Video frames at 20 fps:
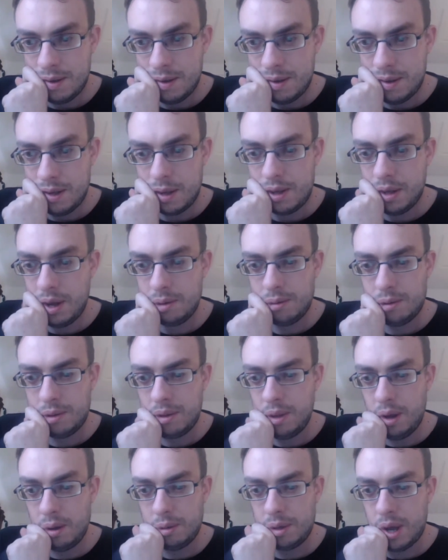There's no
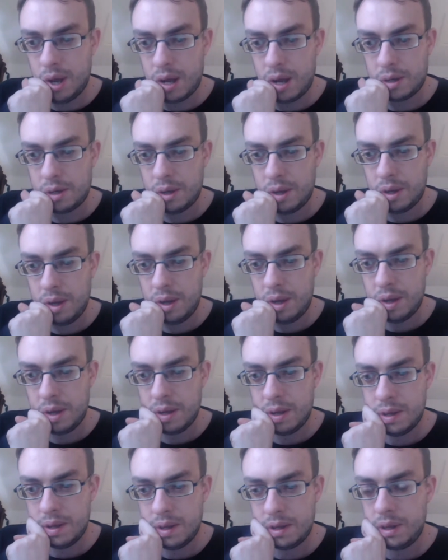tags on it.
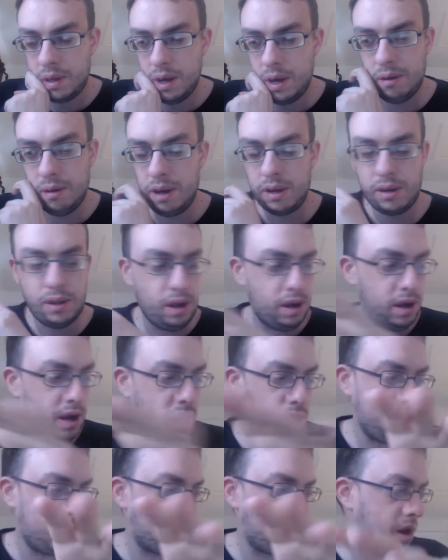That's
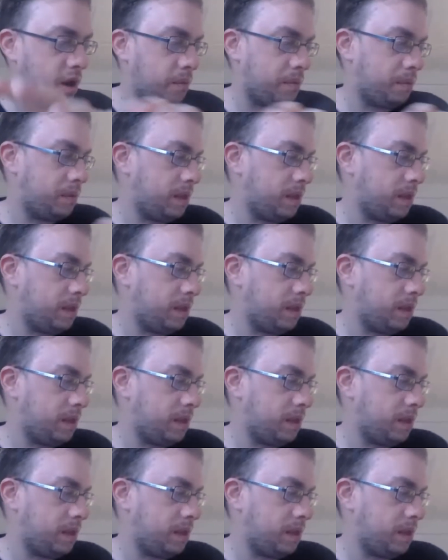the